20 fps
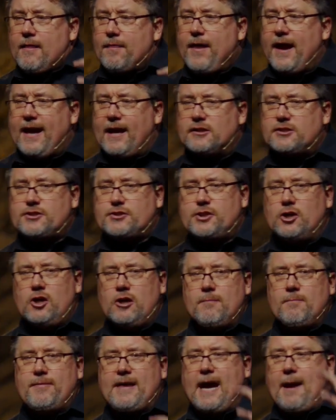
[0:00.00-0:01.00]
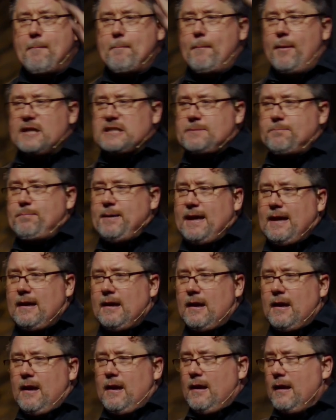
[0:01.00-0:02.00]
they assumed that must
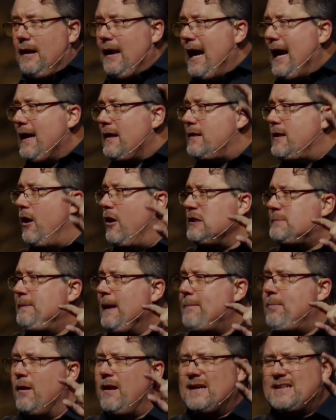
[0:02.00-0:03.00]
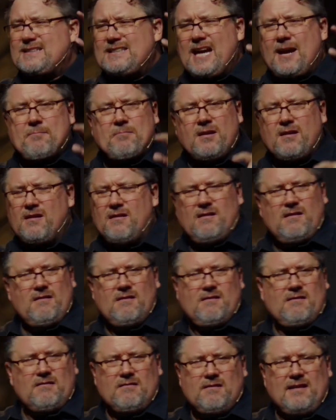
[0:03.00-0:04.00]
be like those people, except
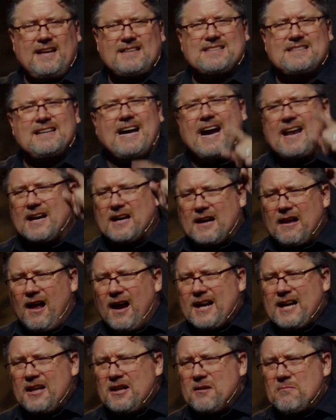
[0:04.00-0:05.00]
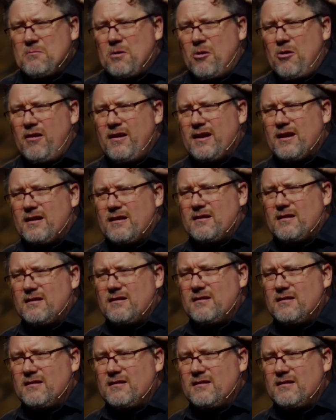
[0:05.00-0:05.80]
it's nine o'clock in the morning.